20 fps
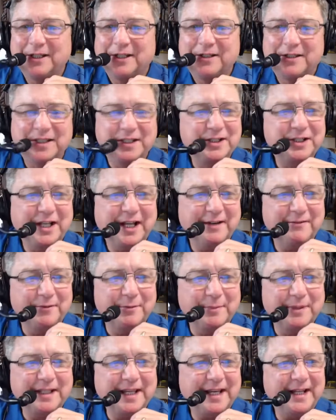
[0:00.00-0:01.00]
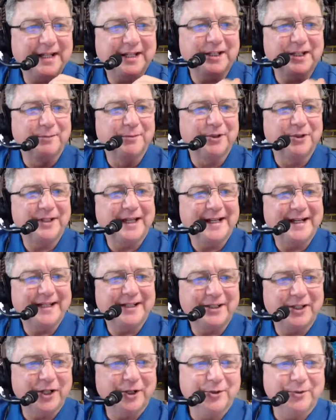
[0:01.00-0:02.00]
Did you have a mechanic come look at it?
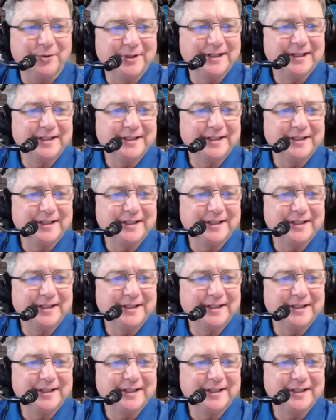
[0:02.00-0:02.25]
No.